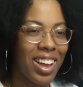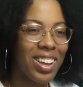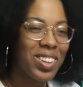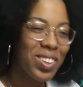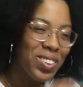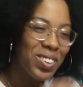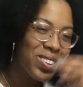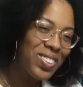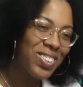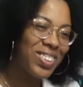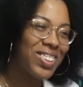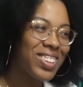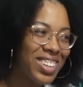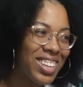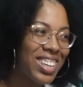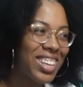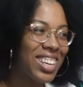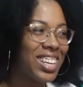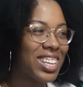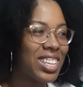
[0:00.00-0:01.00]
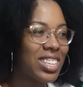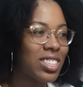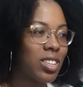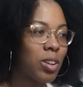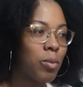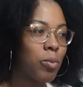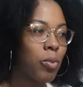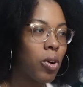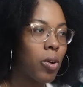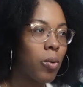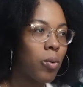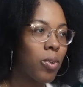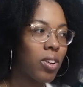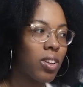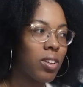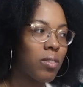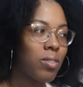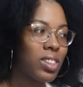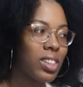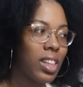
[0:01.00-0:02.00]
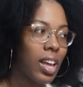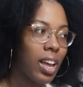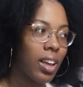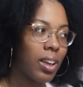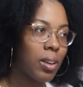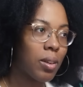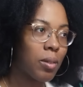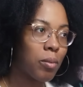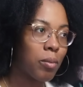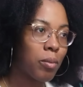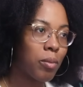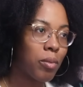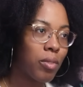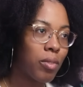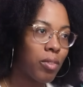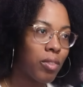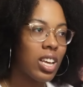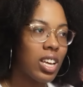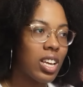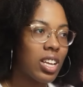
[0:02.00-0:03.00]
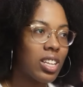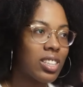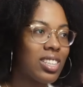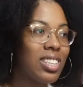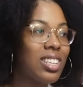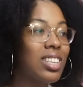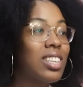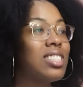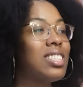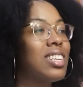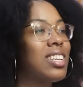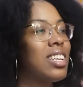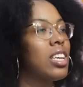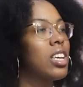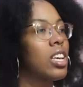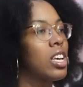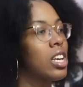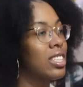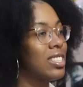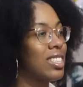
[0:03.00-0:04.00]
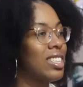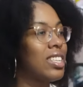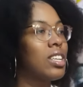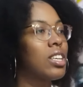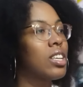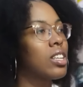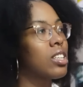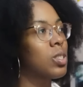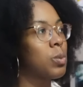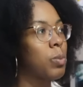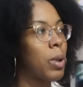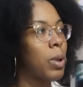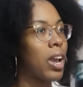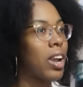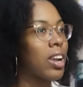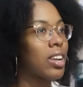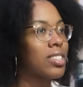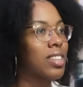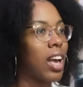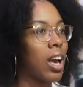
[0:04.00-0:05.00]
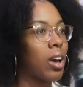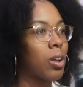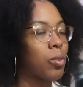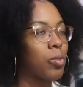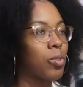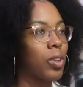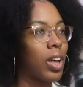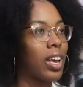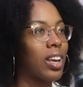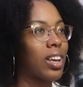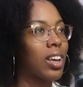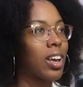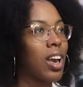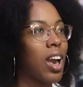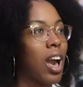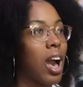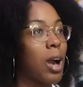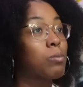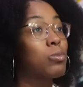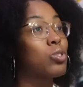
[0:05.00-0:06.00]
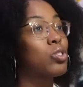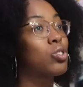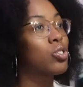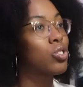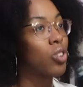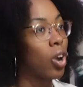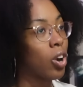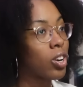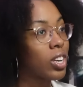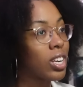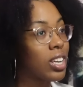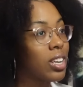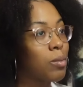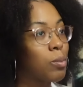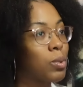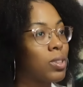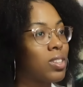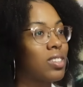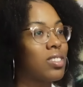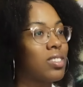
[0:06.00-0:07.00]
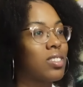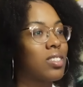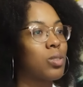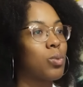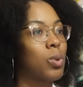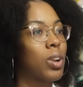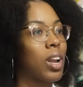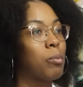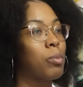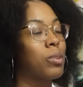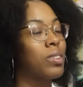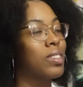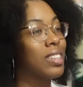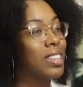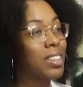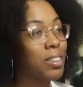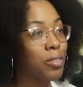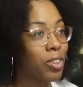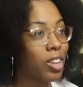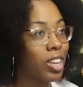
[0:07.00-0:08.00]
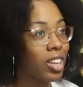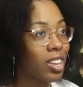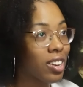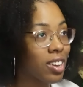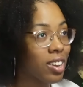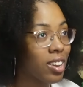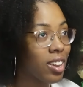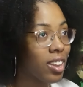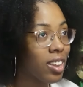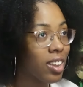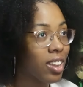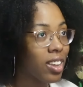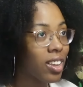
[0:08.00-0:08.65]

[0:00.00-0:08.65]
How do you. to the point where even them. Did he, did he did he kill his parents out of like I'm sorry, but this is what I believe in?